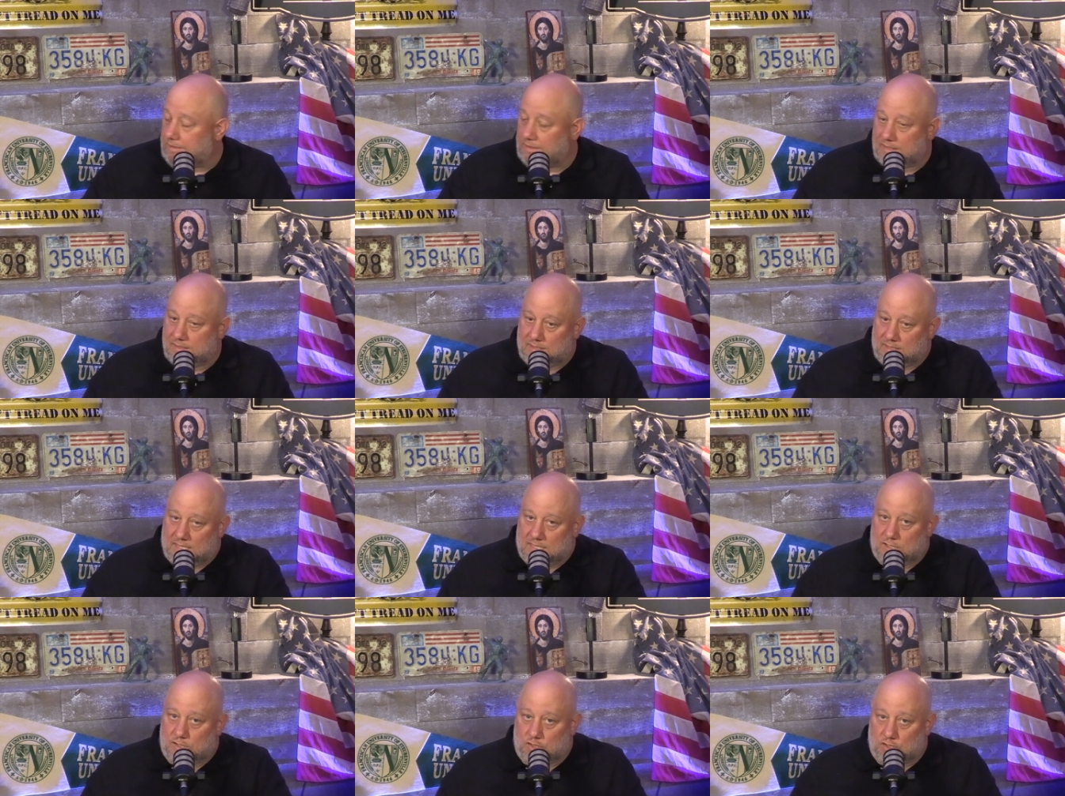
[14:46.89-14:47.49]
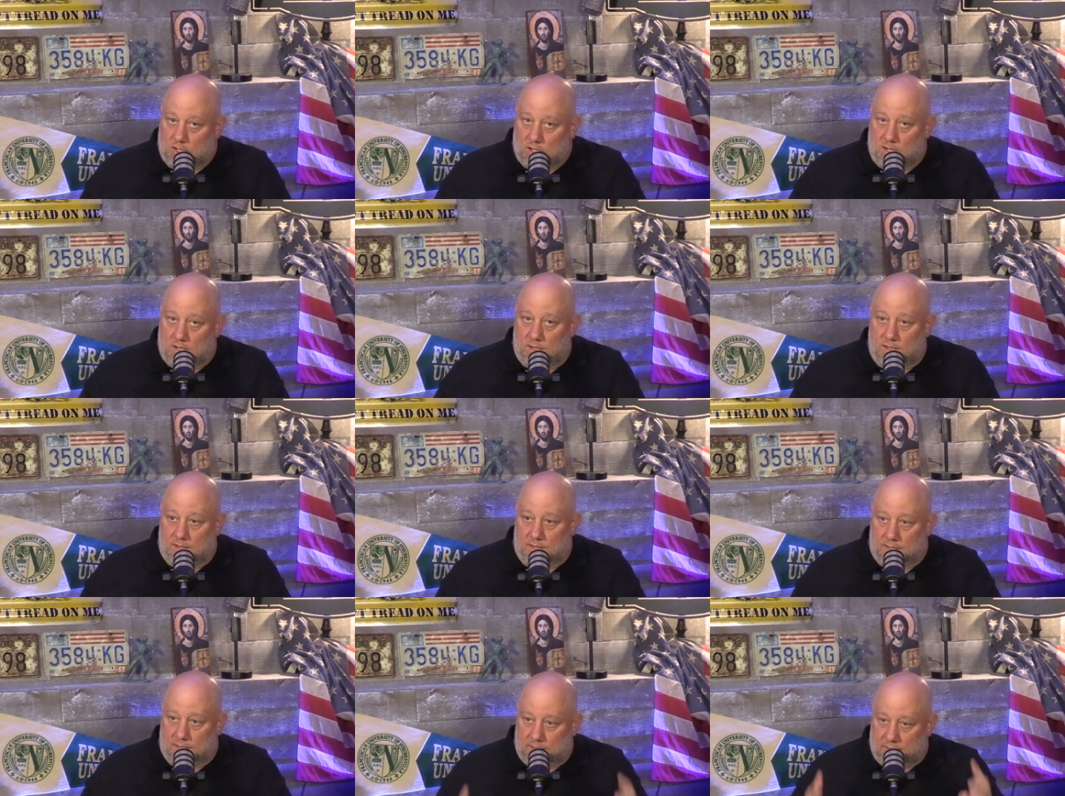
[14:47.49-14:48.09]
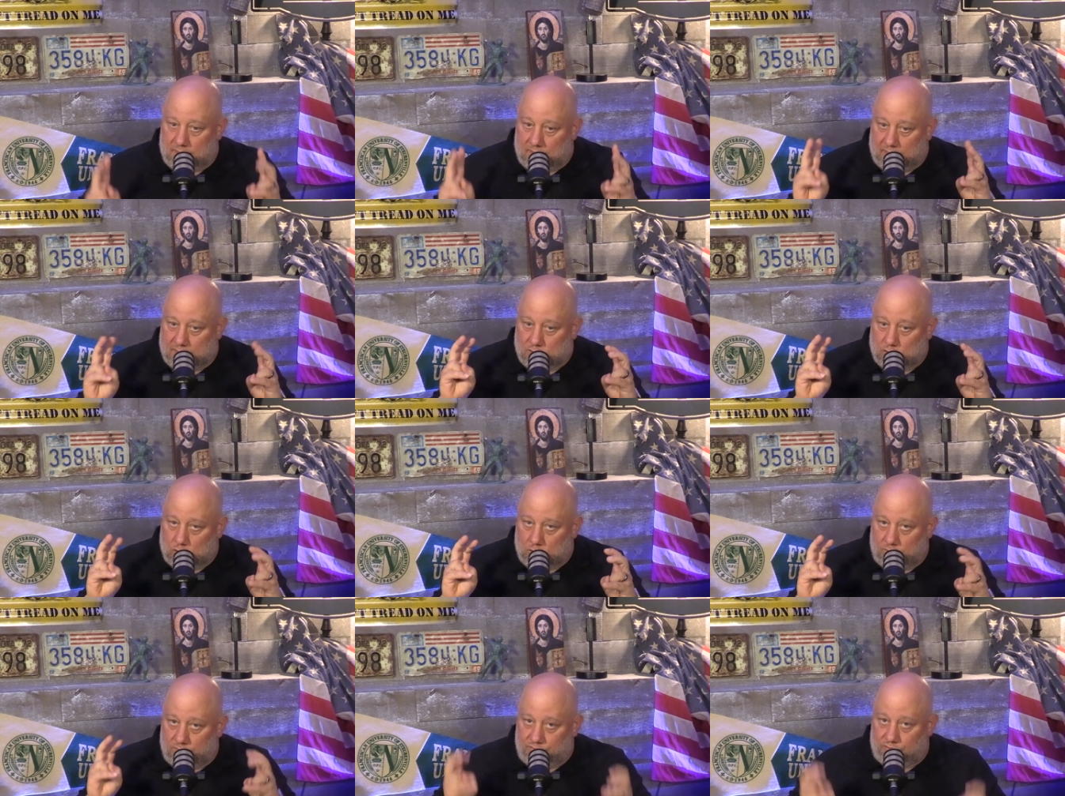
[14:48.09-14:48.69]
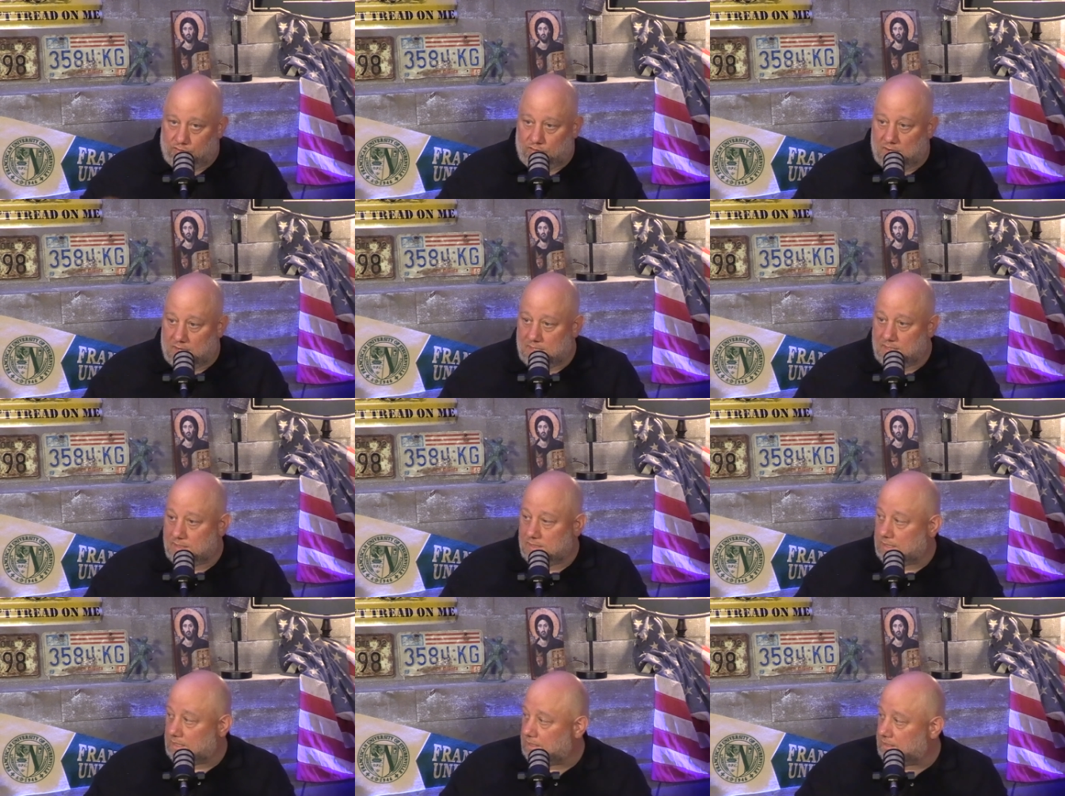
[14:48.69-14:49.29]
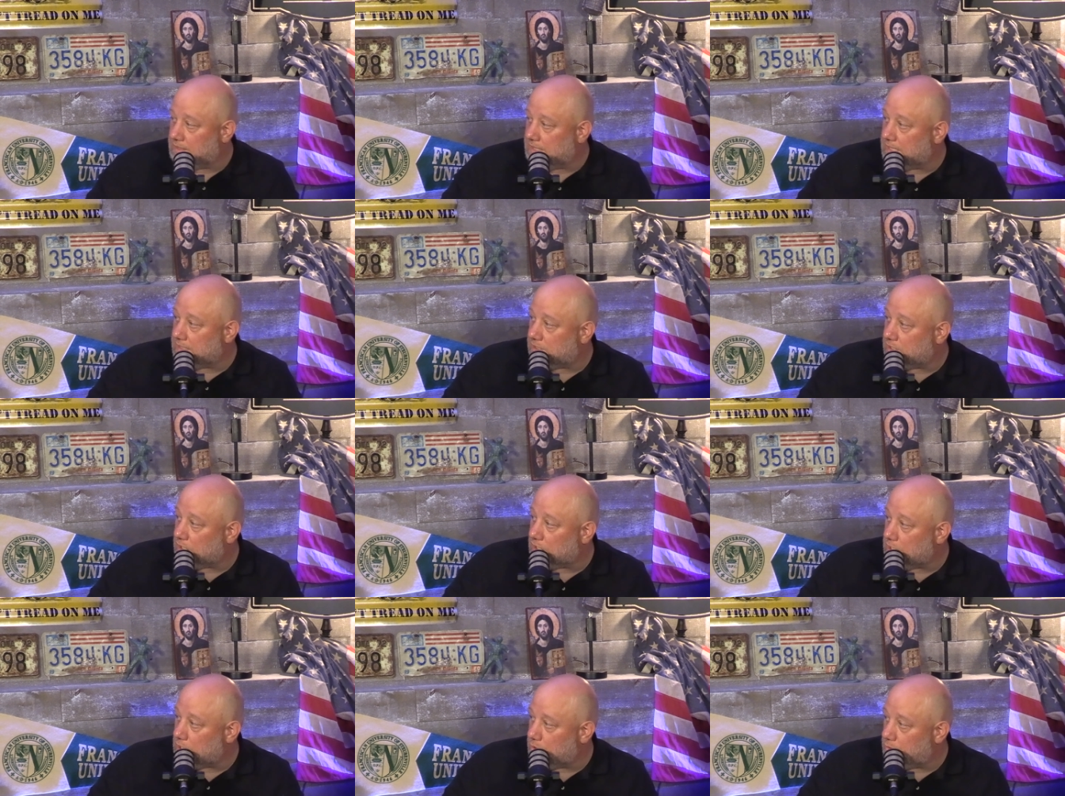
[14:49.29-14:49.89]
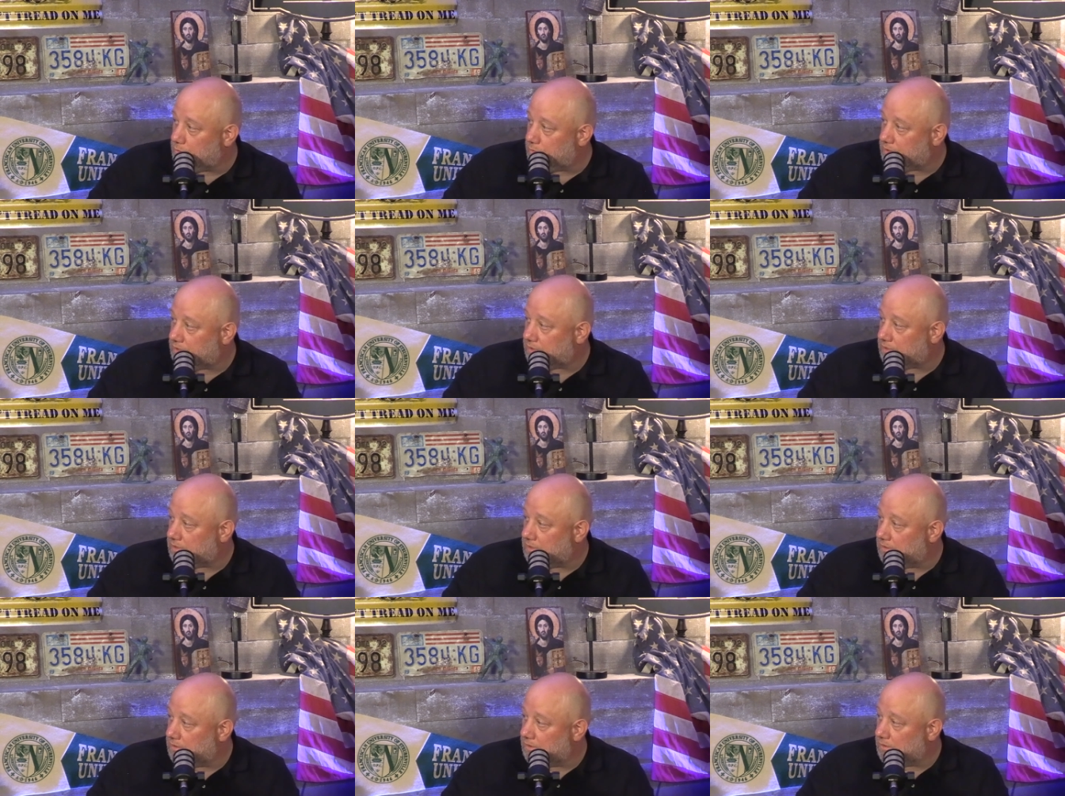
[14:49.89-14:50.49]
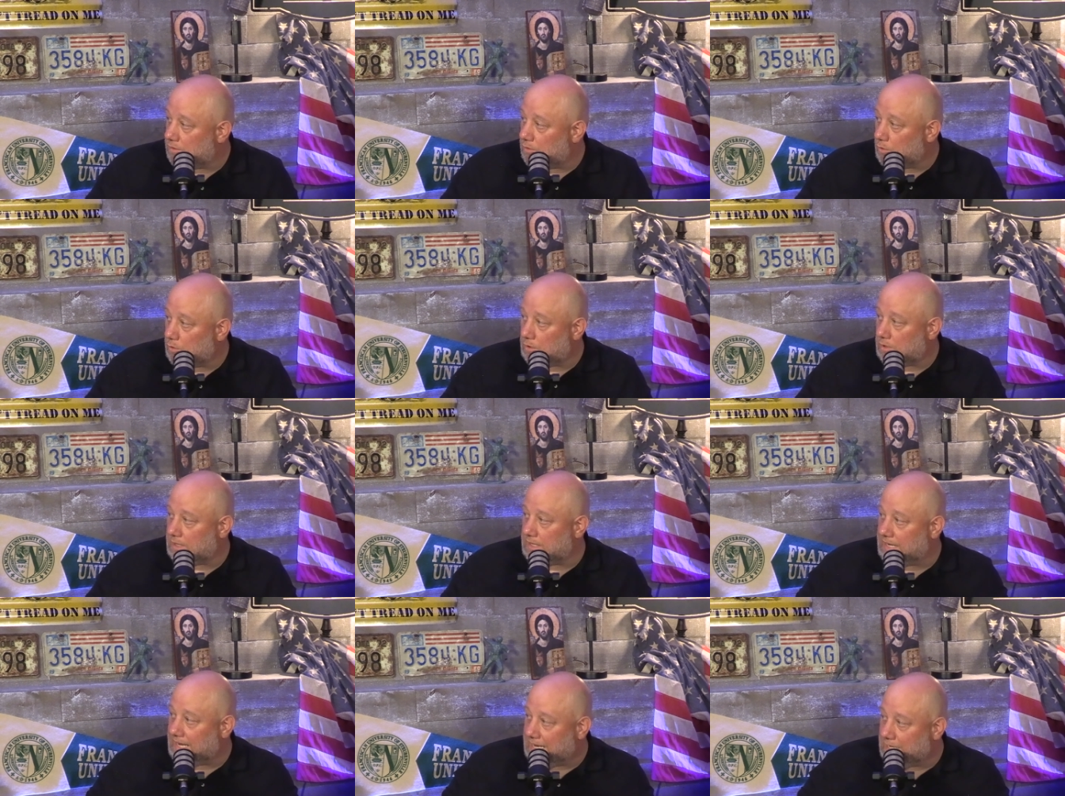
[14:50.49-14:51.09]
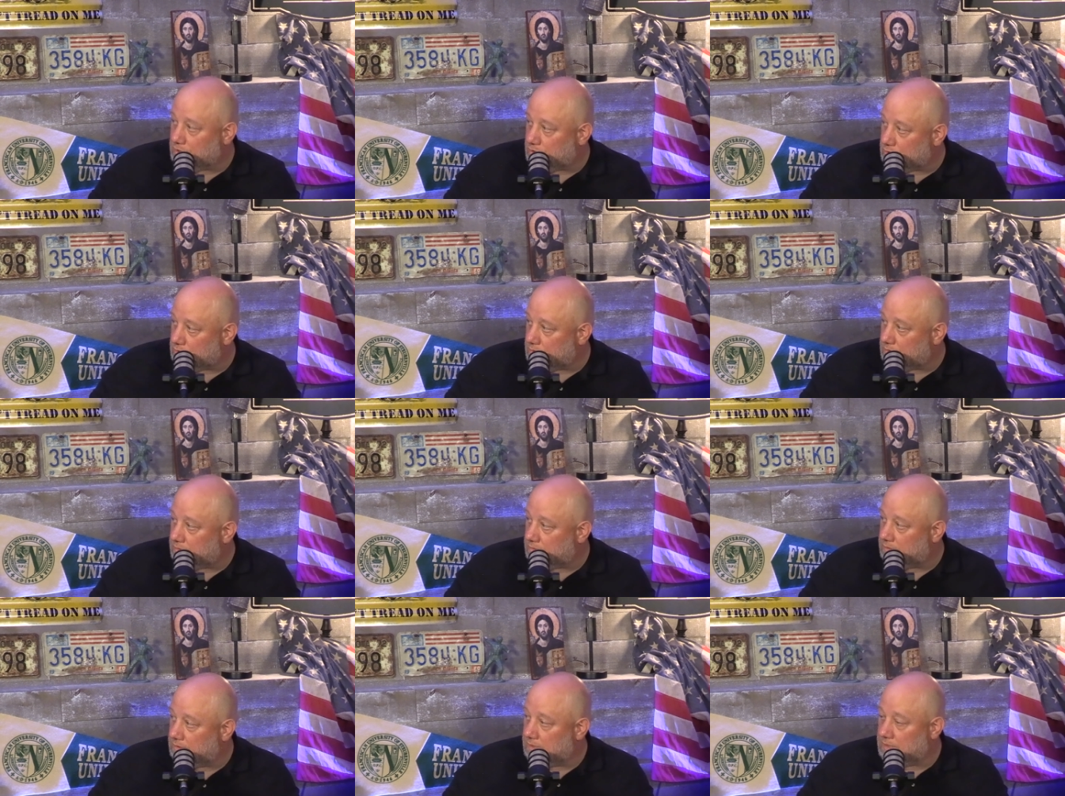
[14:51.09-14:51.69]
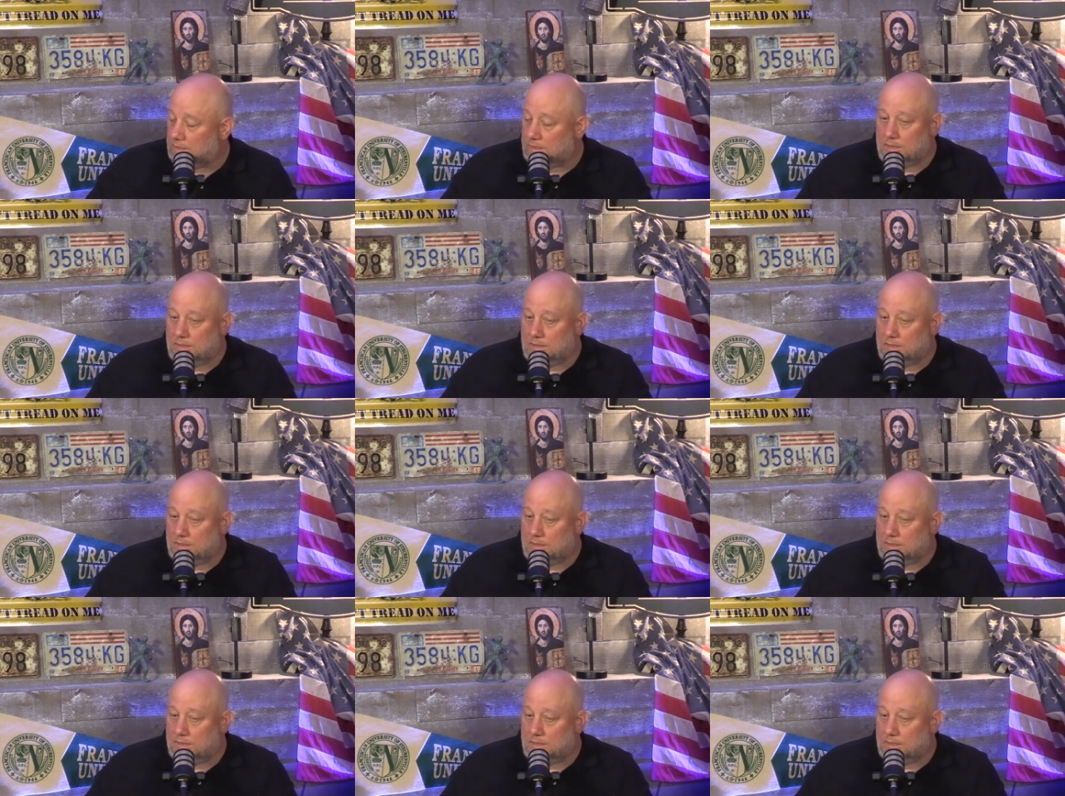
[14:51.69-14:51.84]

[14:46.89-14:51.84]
this kid saw his friend that's a ghost or an angel,